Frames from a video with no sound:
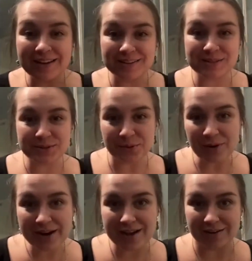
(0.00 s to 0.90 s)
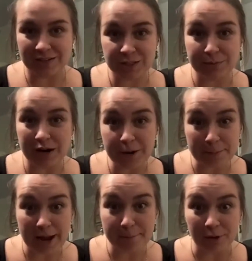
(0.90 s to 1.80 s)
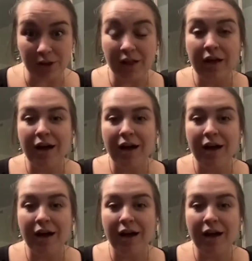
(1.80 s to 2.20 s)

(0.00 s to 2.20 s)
a story in our Spark Bible